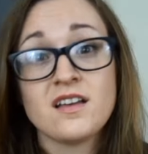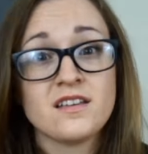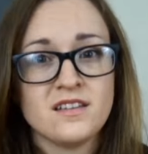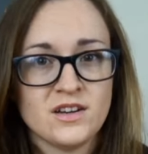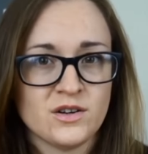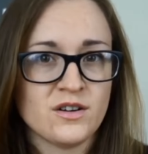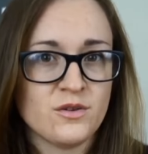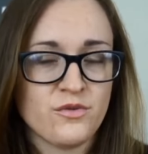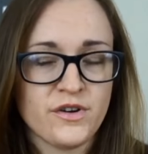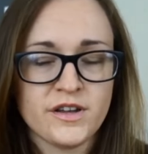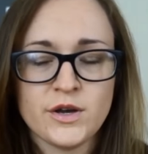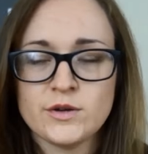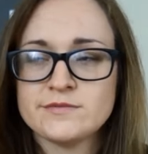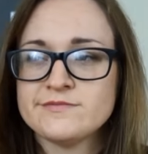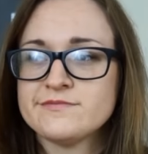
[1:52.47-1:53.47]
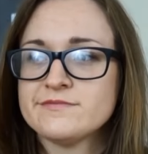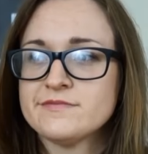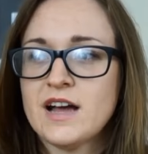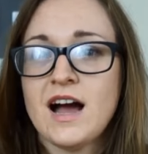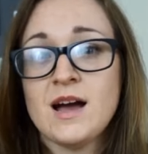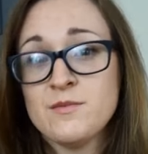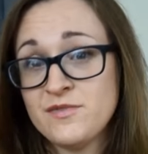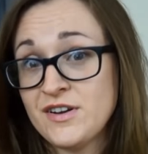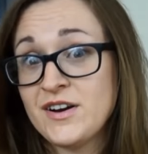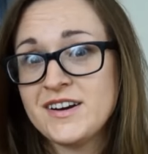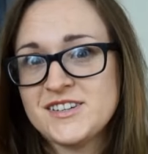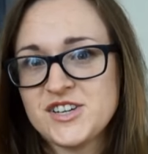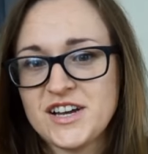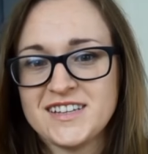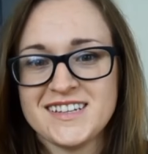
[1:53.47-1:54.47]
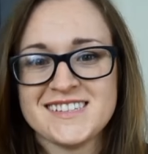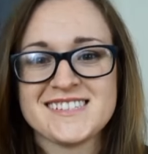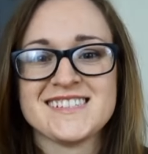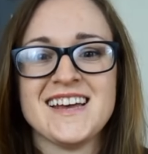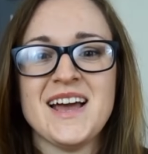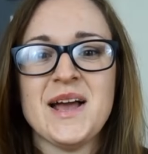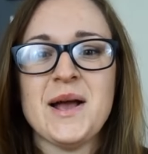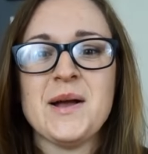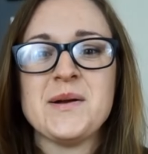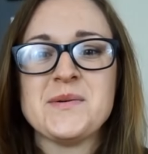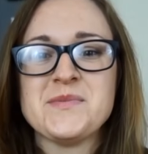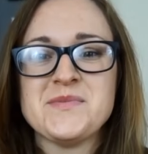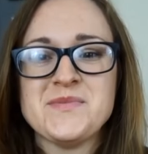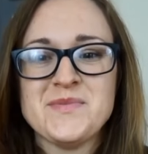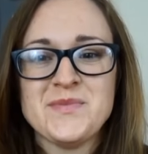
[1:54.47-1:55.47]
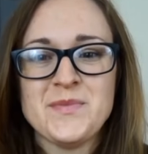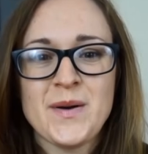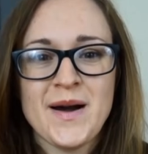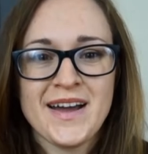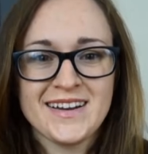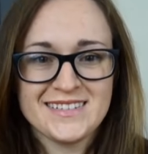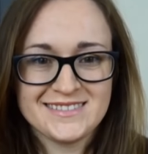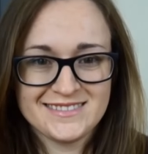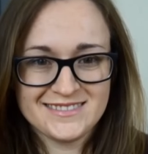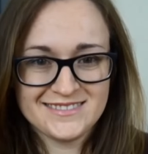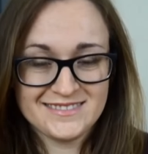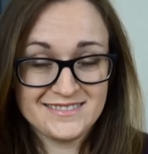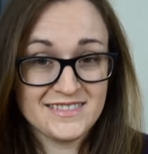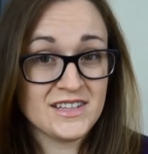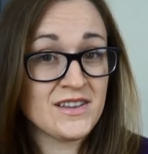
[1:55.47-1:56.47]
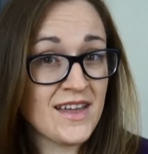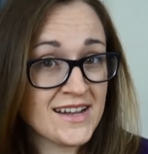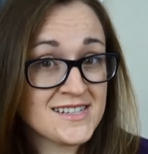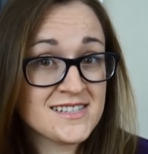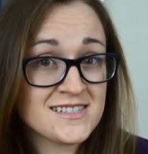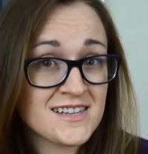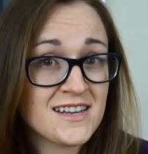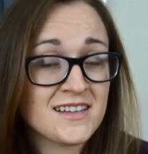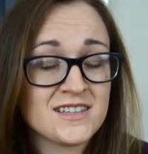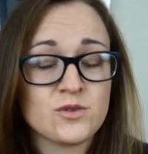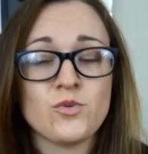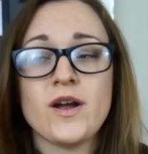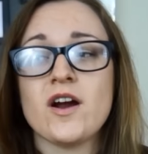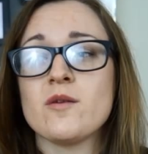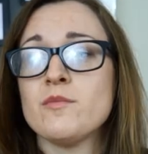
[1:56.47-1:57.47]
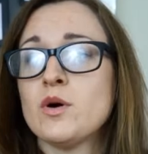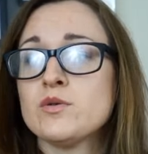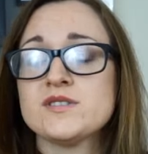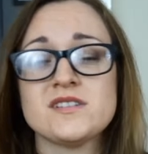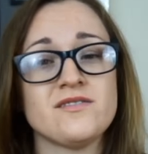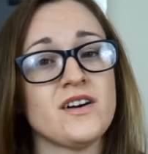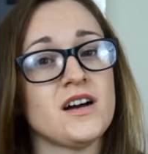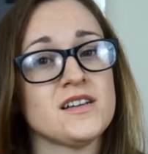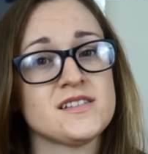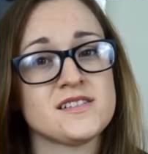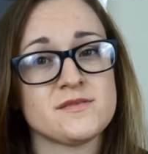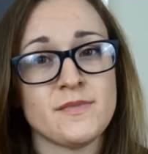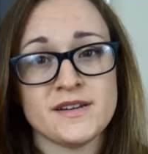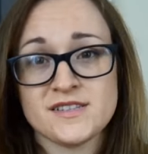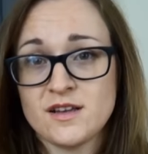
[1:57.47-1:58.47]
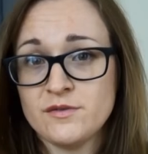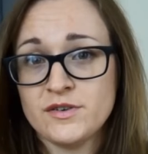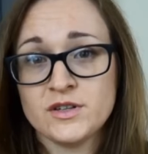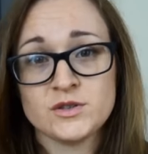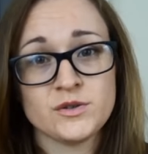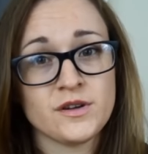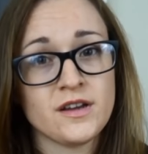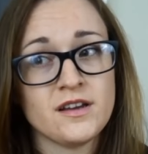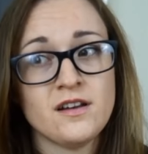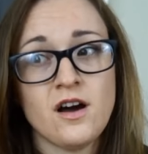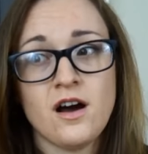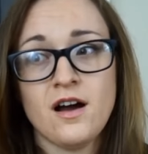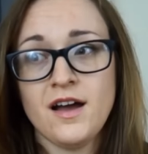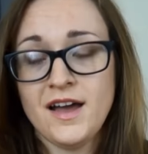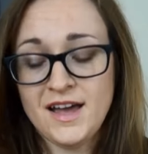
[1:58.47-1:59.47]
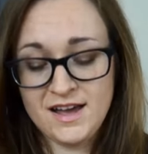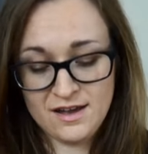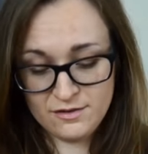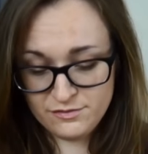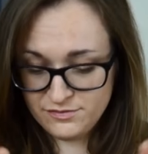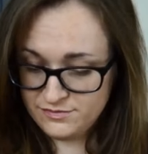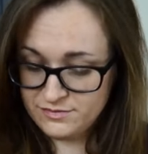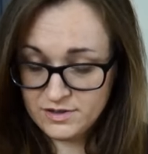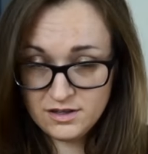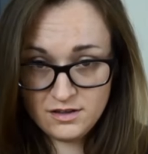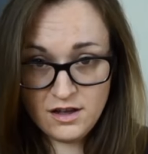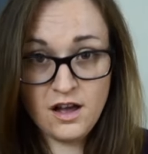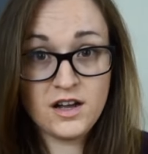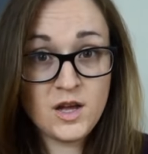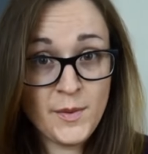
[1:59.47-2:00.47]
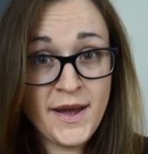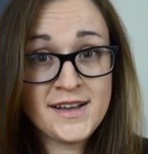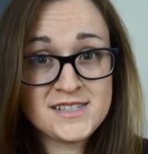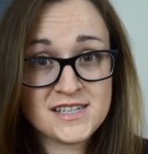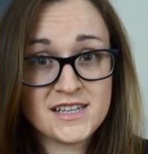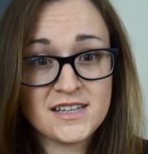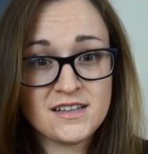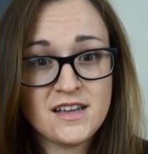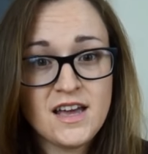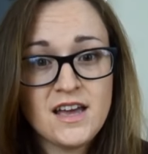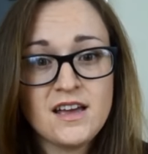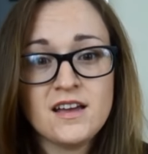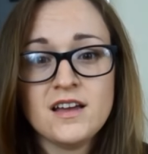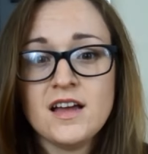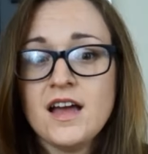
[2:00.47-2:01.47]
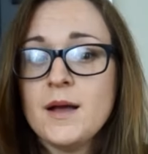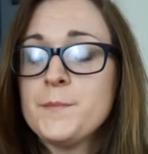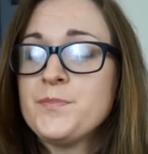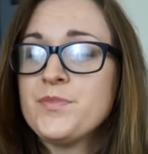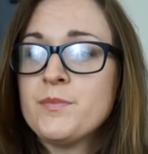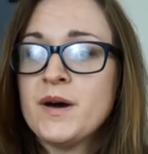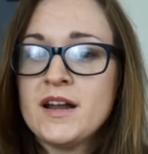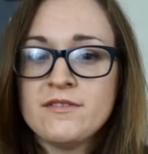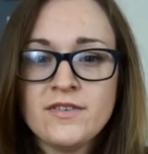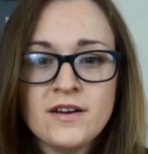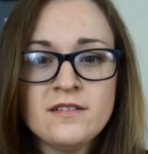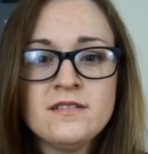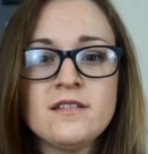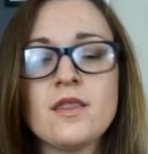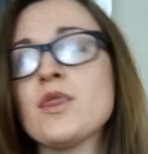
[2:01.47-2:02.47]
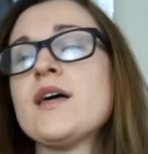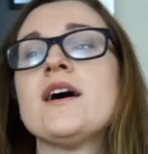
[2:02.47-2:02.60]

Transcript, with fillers: you know, good for you. I'm very jealous. But that's exceedingly rare. Most of us, myself included, have a capacity. But I found